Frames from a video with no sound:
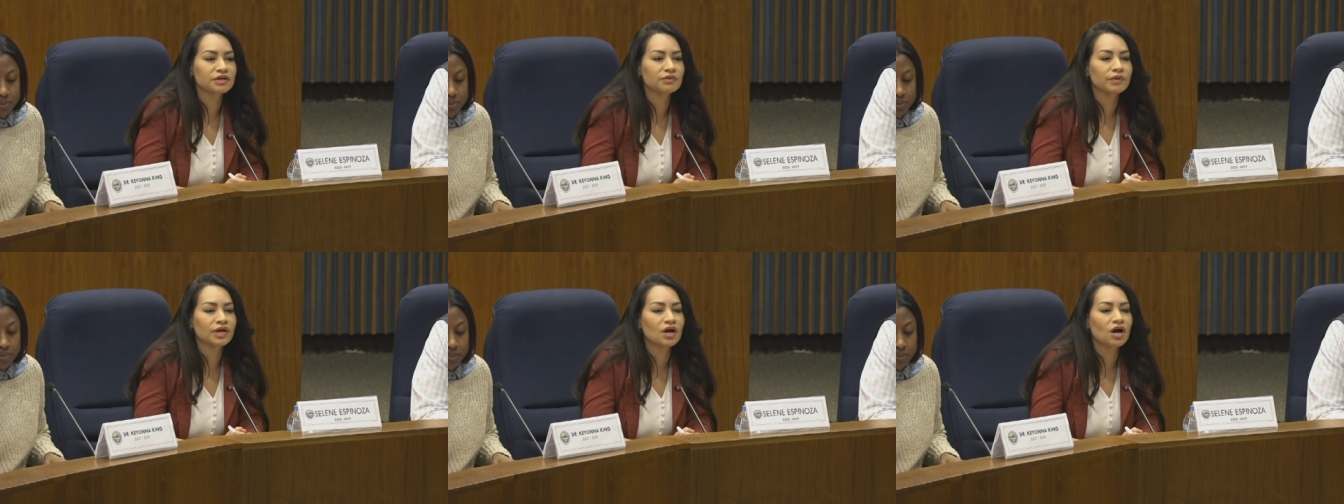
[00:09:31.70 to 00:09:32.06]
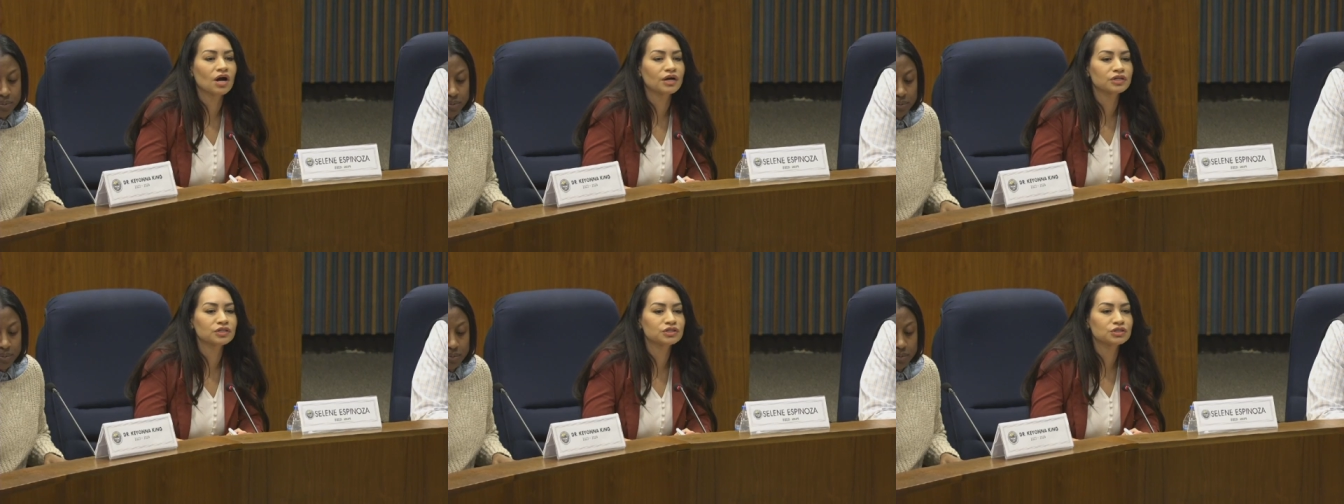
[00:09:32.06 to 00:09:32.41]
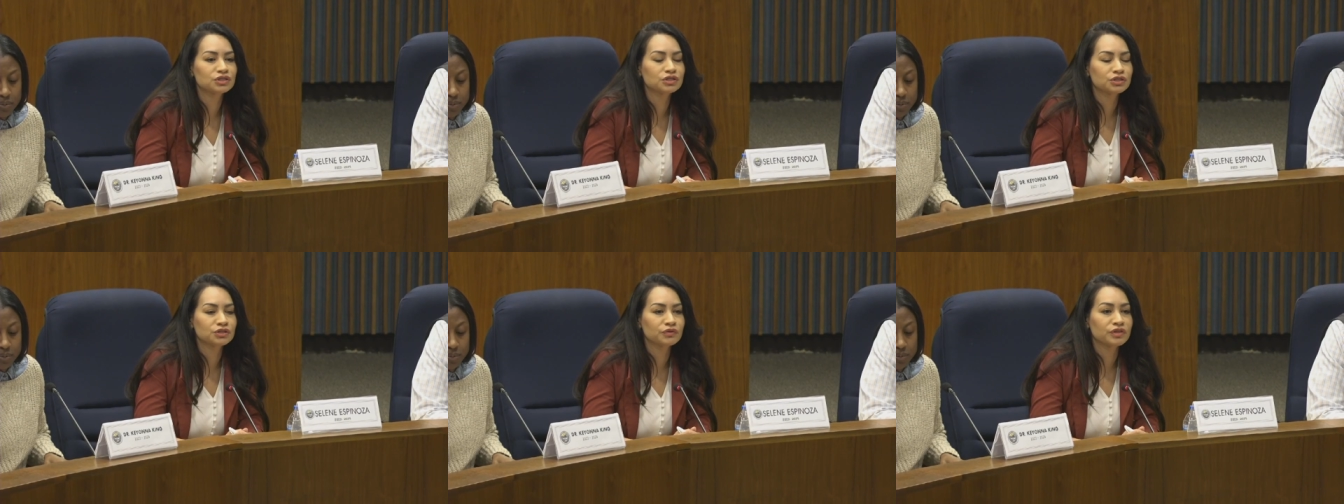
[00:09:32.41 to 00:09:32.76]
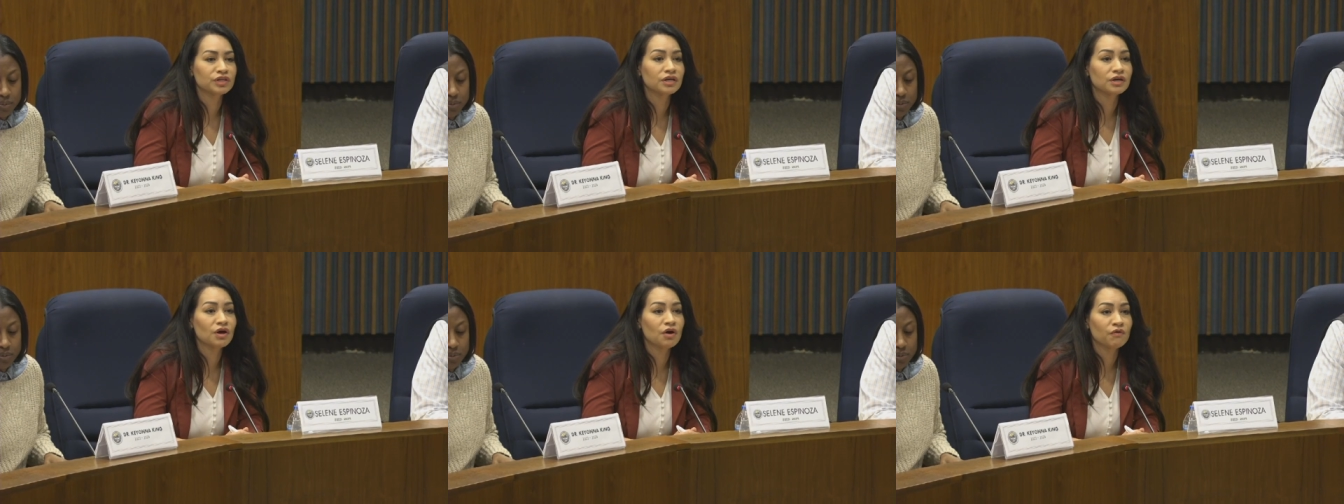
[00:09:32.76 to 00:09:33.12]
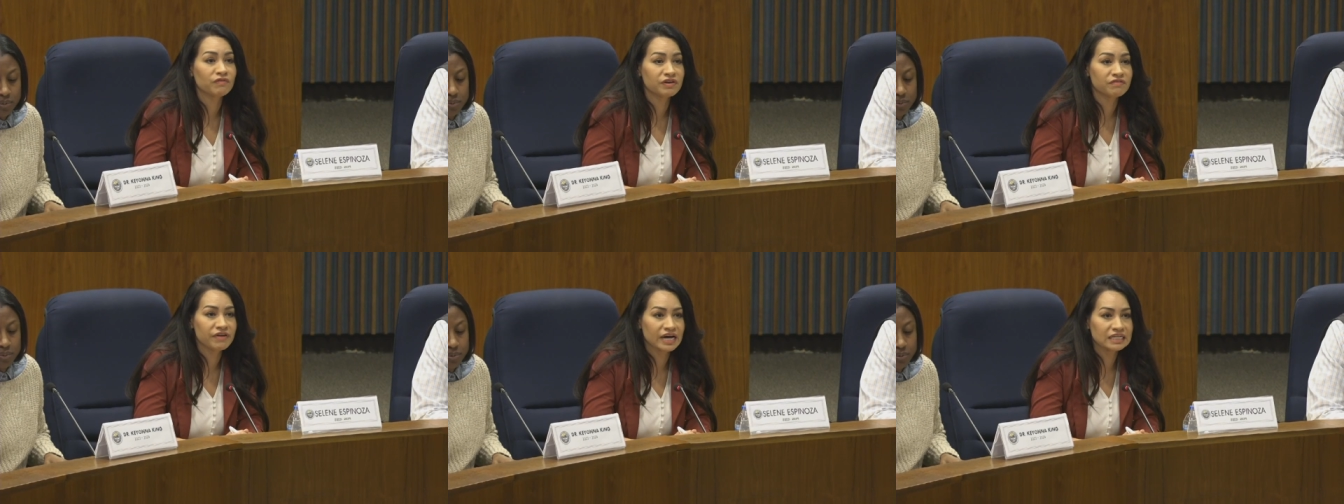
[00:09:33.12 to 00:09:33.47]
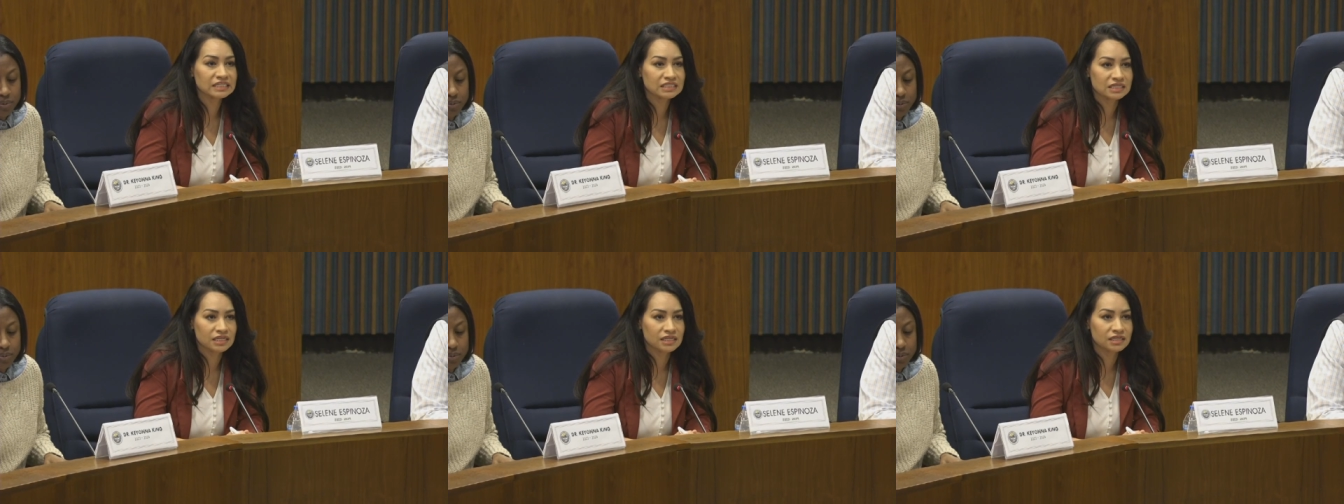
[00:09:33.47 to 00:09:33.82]
in regards to the COVID
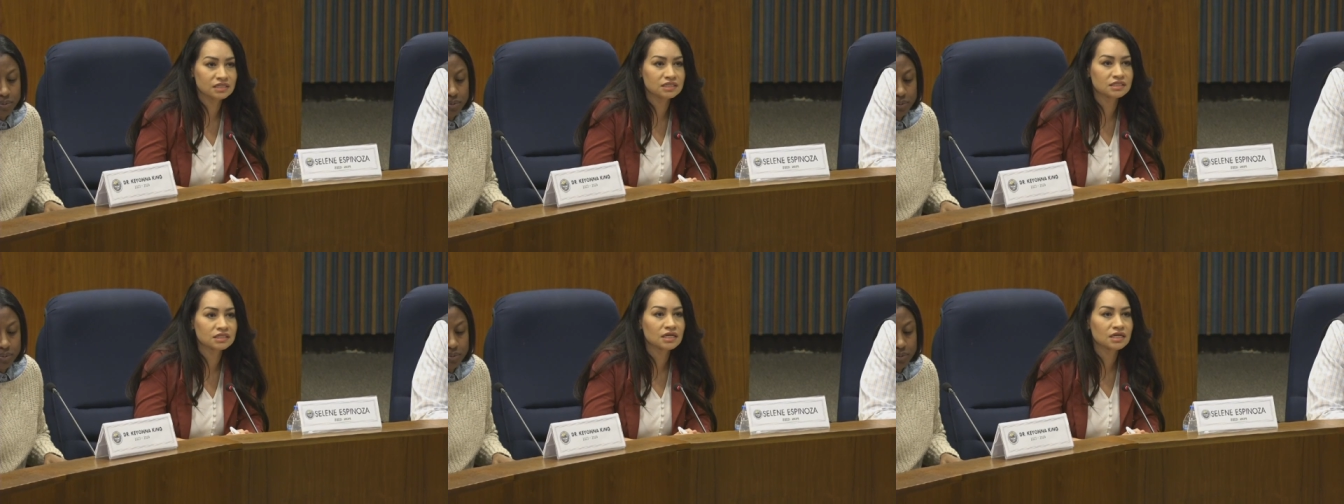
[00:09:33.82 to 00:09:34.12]
vaccines.